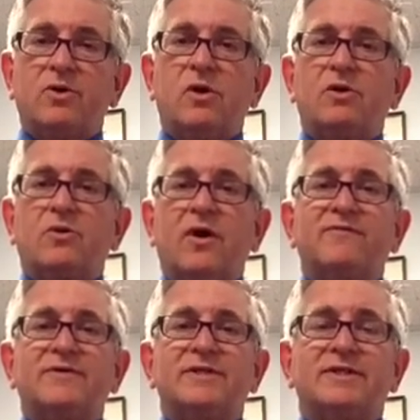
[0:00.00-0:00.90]
call our
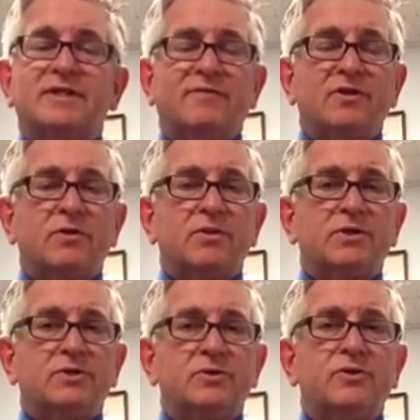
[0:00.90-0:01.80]
office at
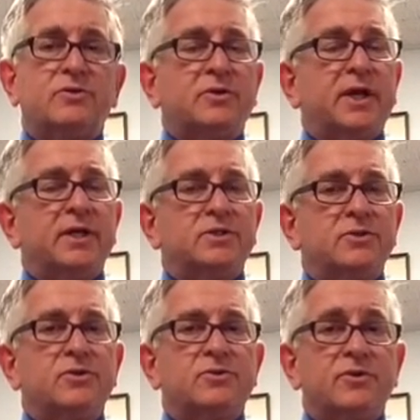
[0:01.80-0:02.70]

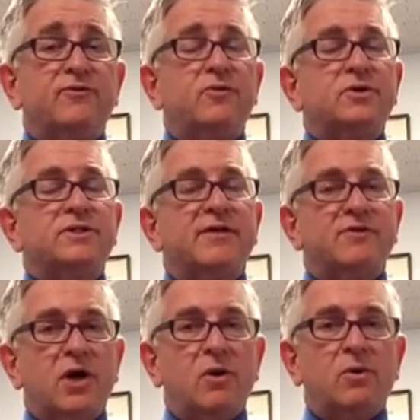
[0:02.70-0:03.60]

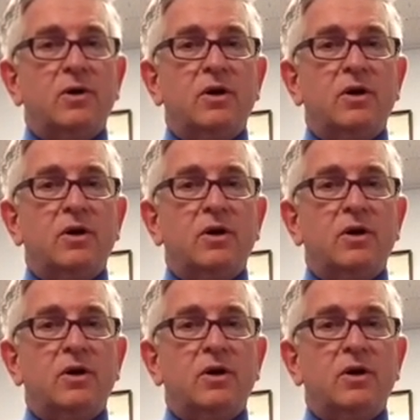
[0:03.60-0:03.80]
732-382-3470